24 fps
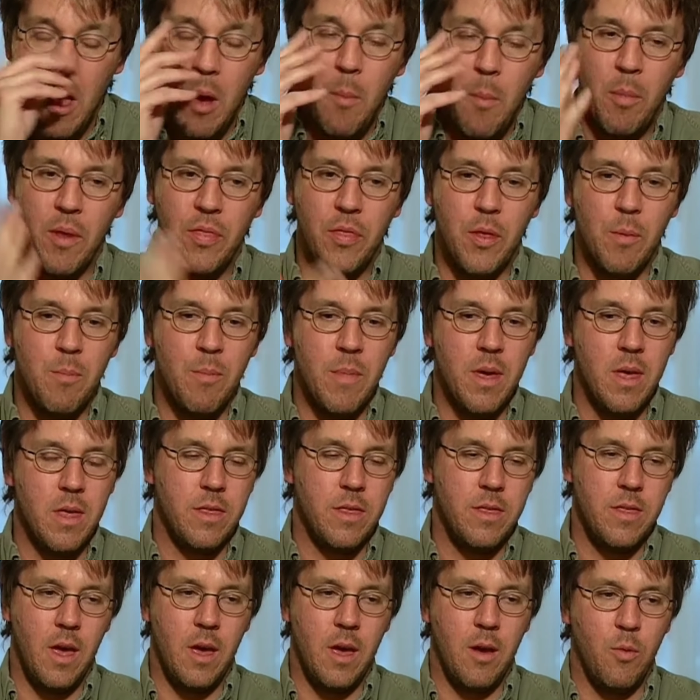but the myth
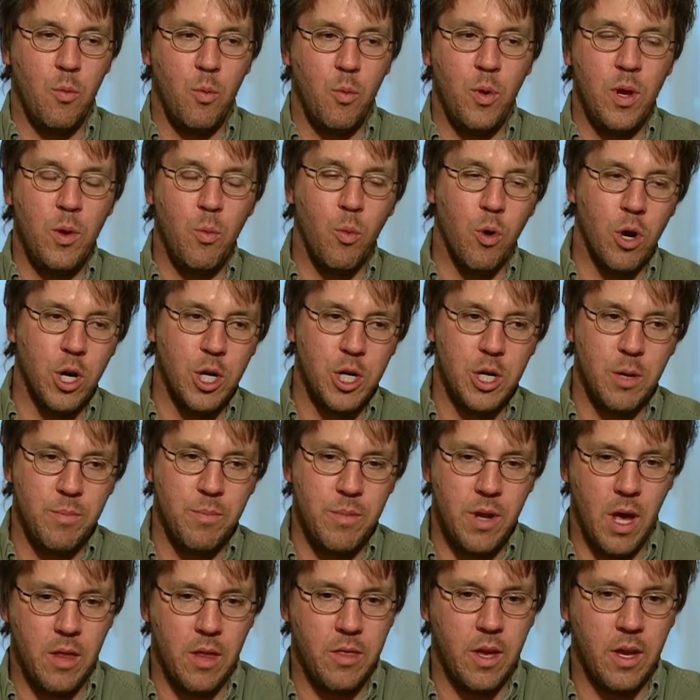that we worship
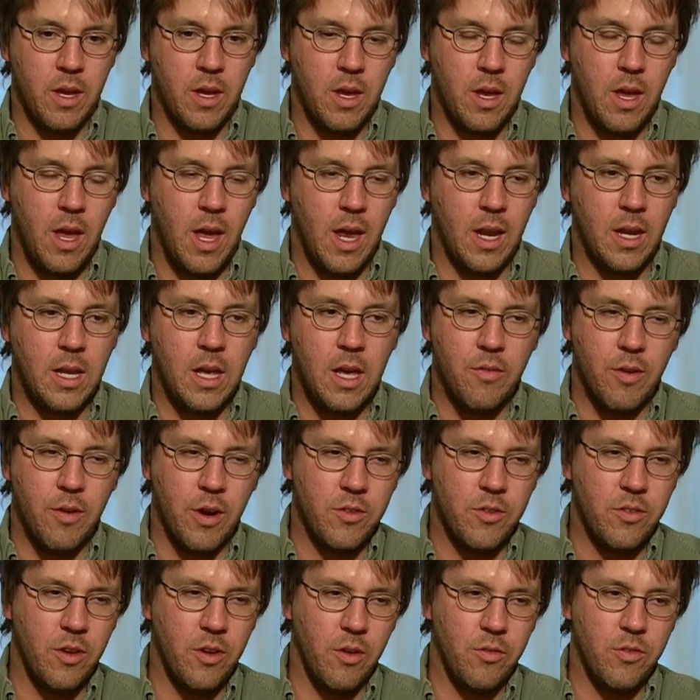nothing and give
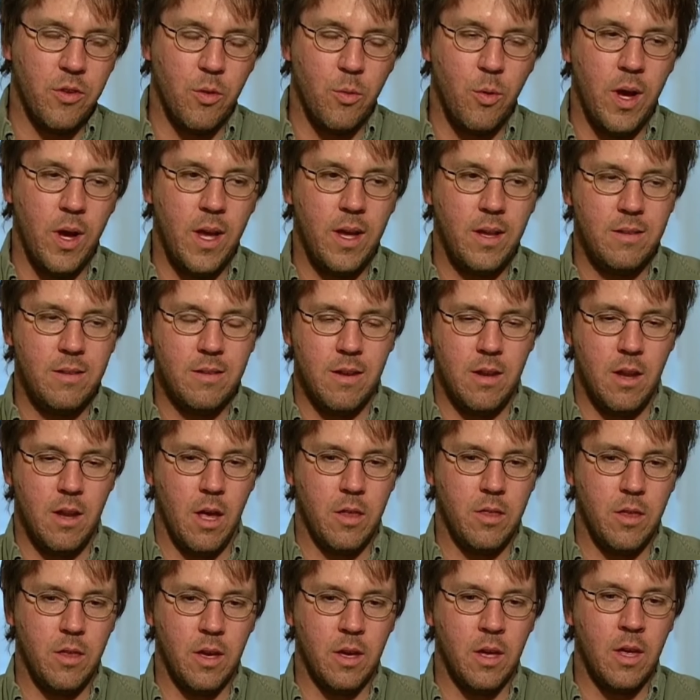ourselves away to
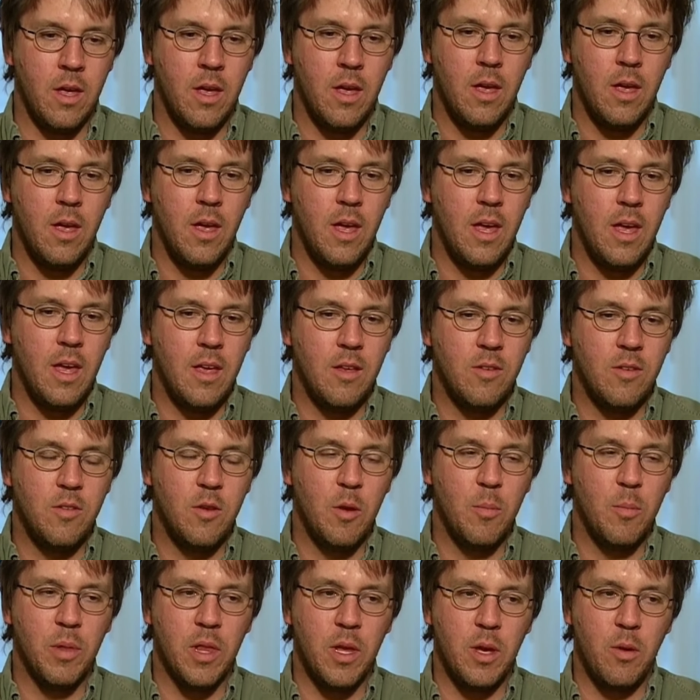nothing is
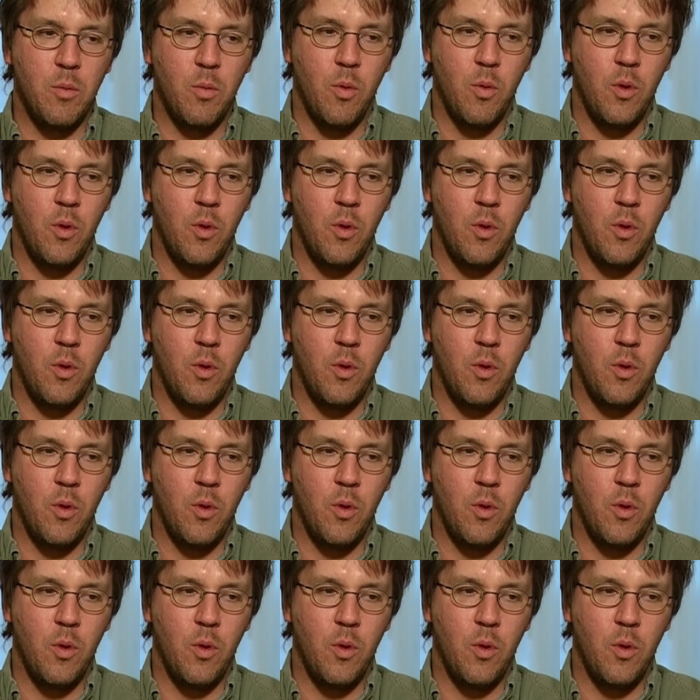simply